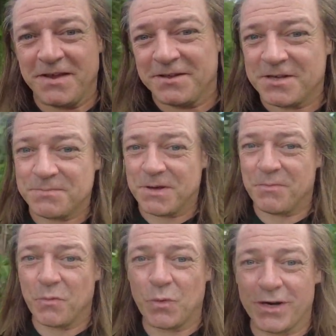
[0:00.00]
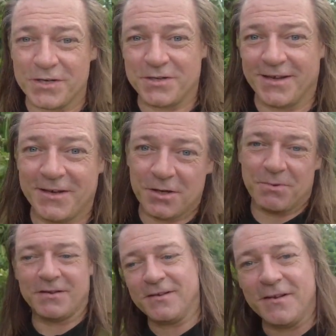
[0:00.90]
These people wish they could have
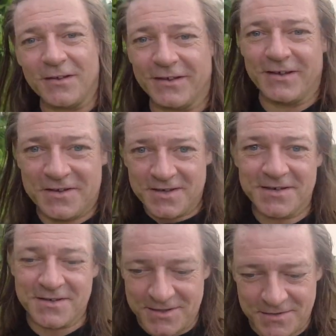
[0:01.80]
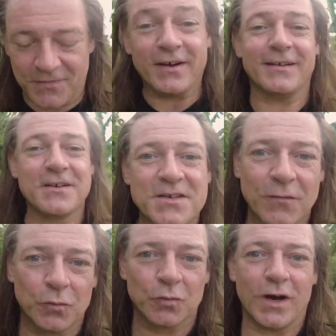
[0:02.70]
been in the 1960s fighting the
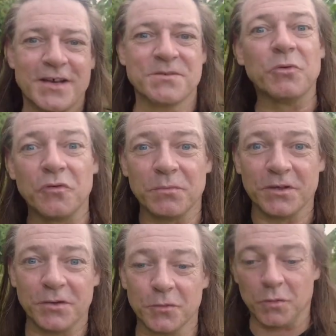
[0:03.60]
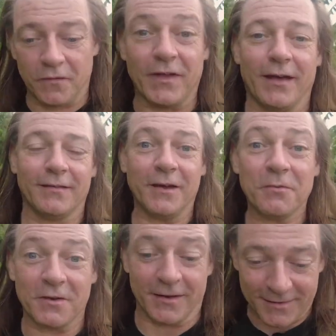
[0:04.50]
civil rights movement and all of that,
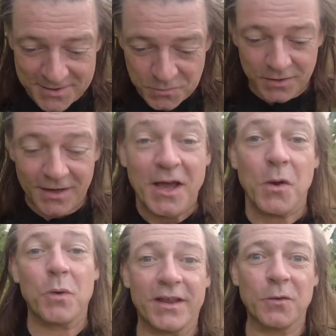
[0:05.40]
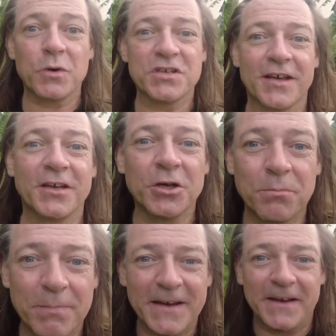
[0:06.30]
don't they? That's where they wish they could
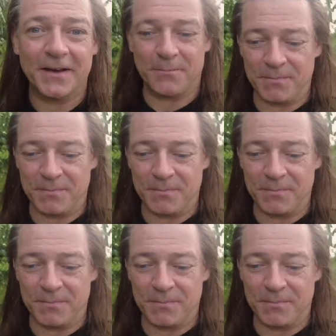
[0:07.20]
be.